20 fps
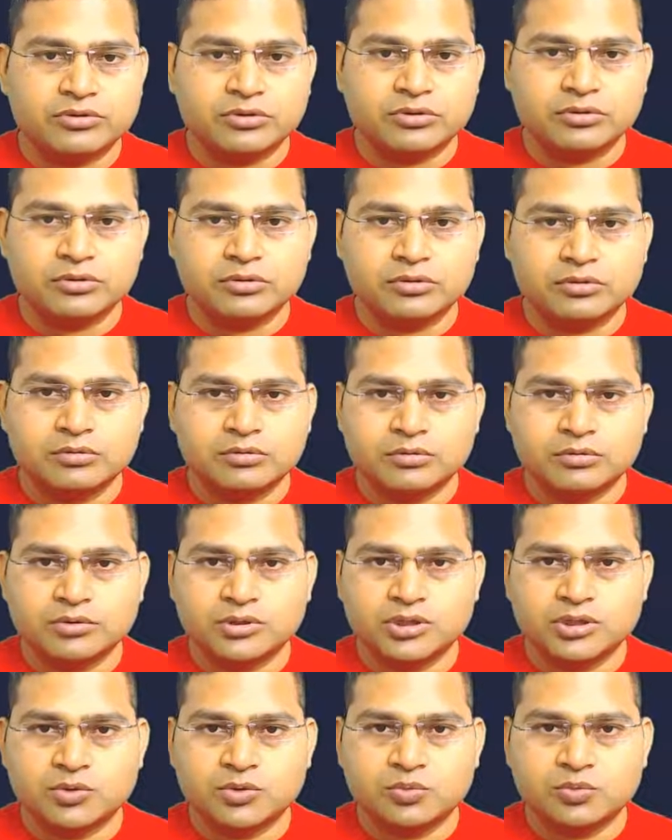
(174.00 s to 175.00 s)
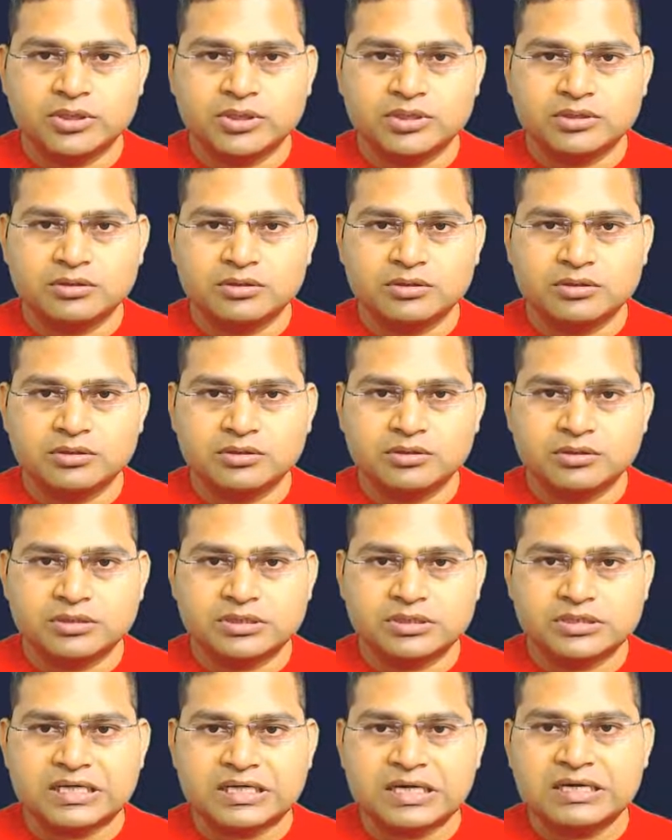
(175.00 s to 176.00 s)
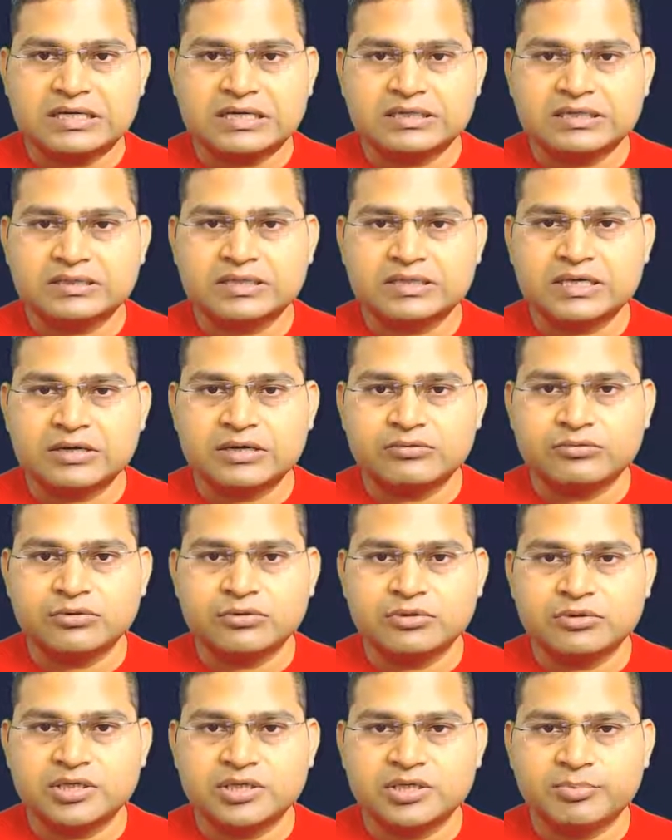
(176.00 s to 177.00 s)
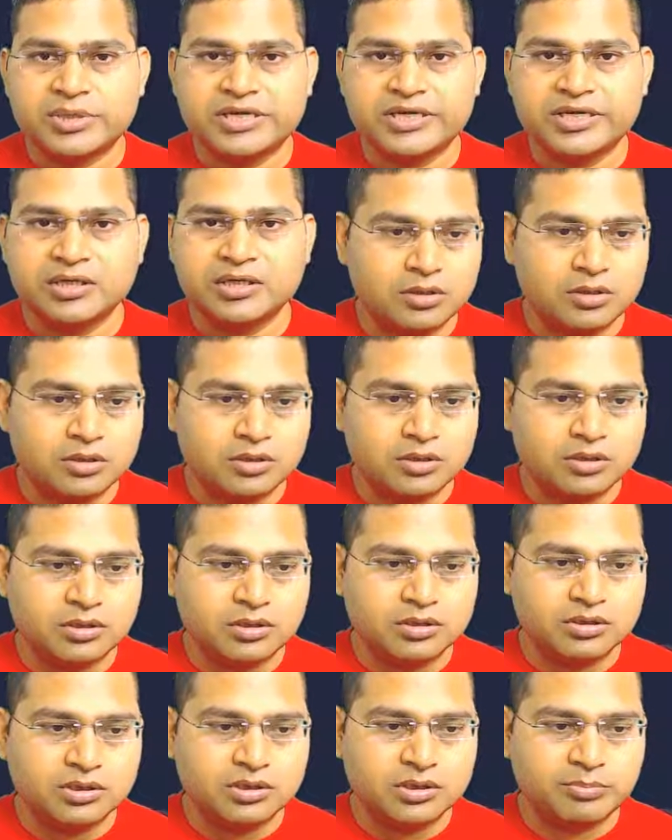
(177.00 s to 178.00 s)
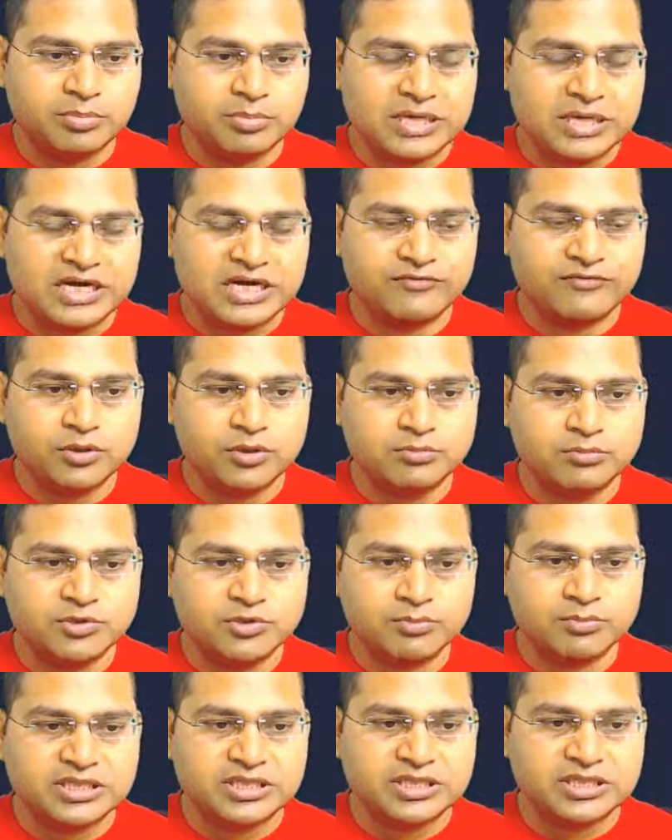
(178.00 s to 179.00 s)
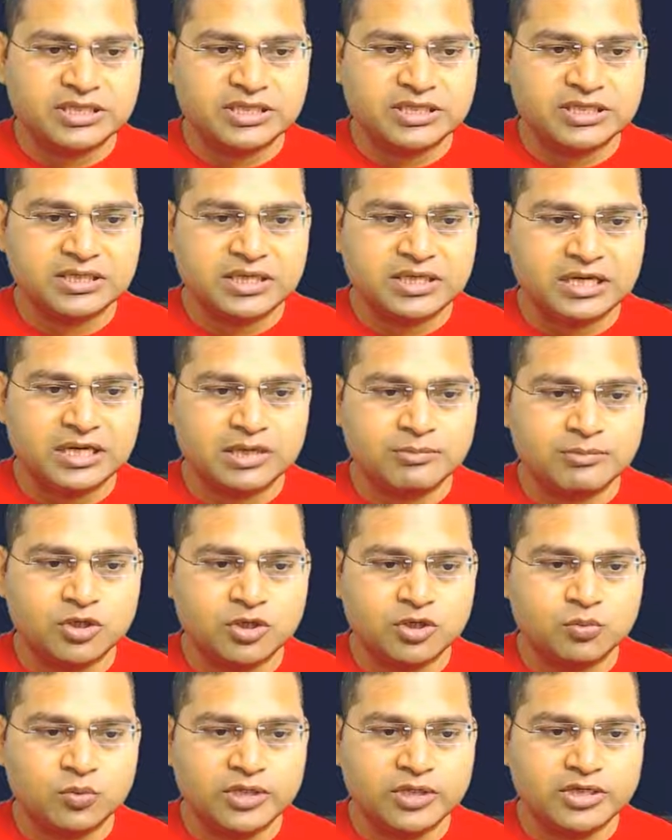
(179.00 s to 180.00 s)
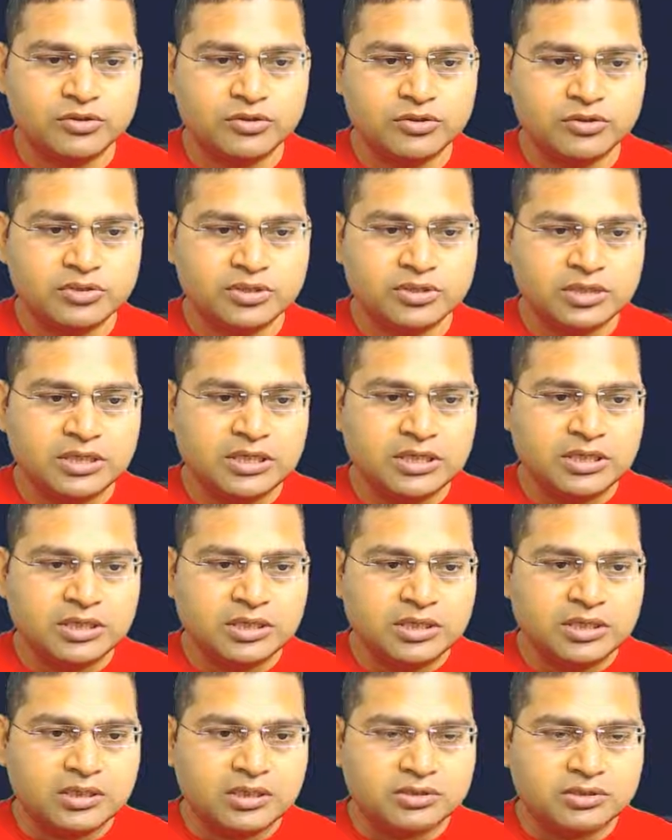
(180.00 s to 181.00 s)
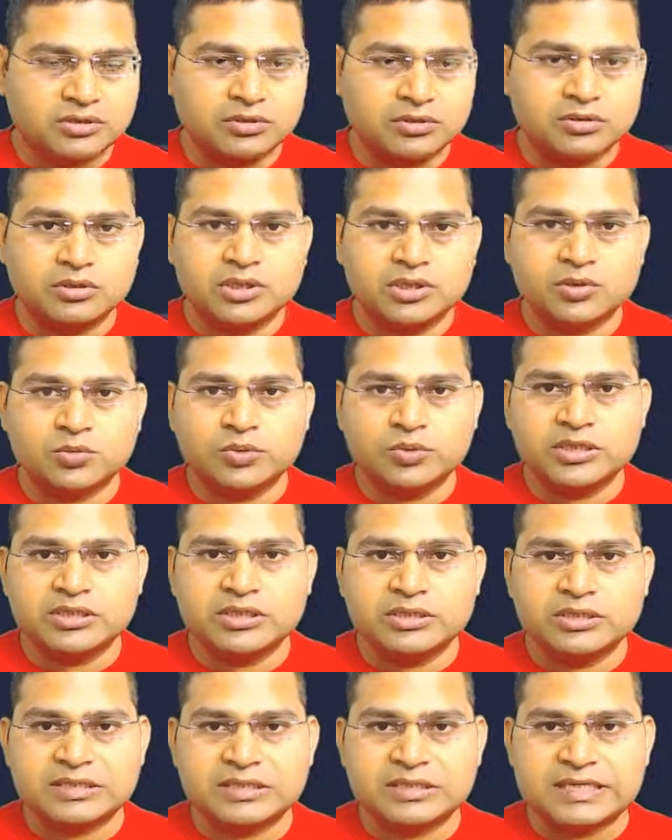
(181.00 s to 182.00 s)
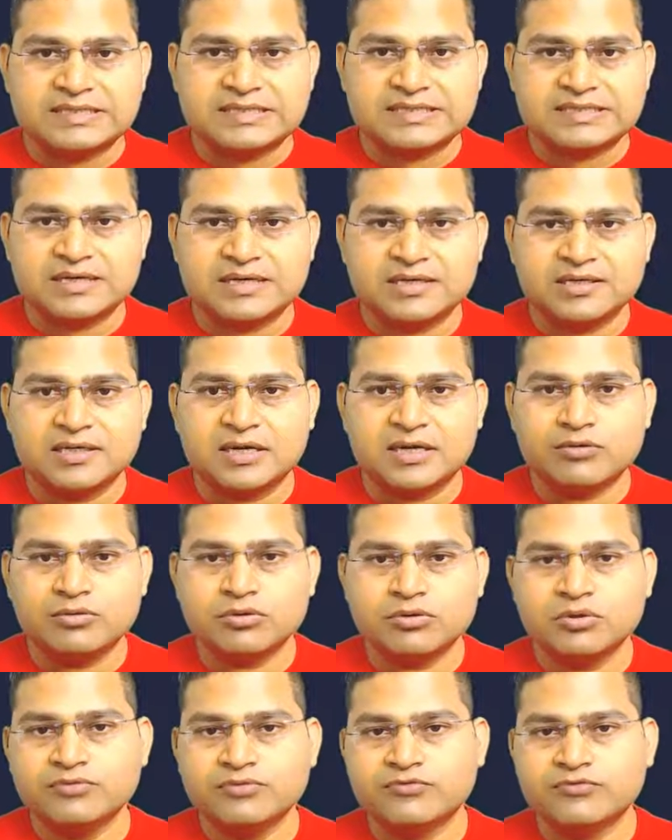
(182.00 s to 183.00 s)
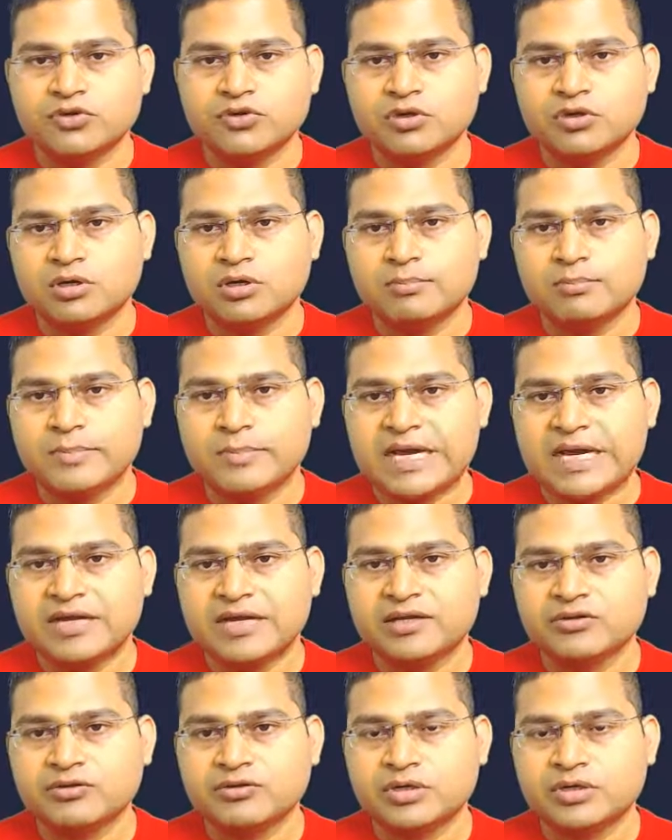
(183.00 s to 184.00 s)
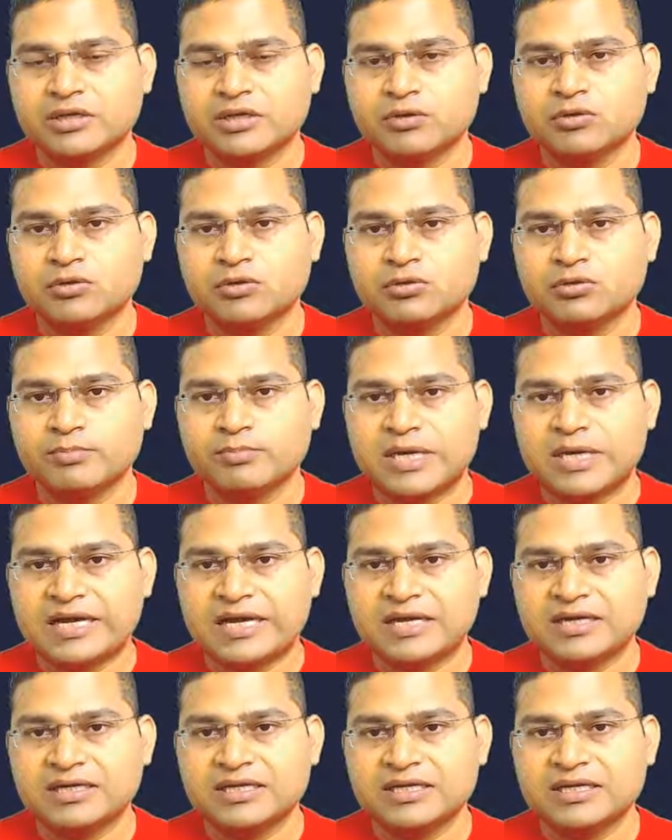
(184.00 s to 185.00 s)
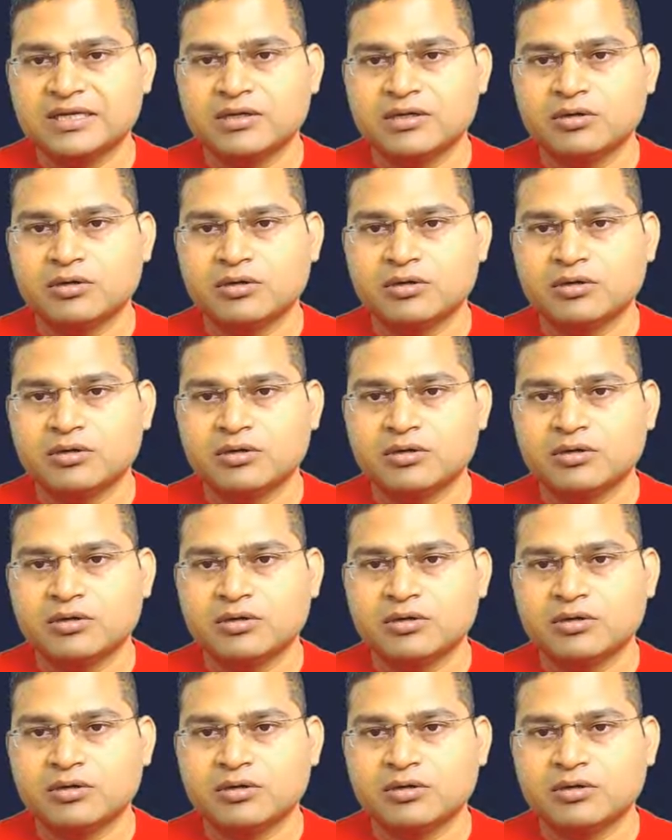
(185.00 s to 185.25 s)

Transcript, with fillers: so it will start the download on the platform. So basically I'm on Windows, so it will it has started download. If you're on Mac, you can go to Mac link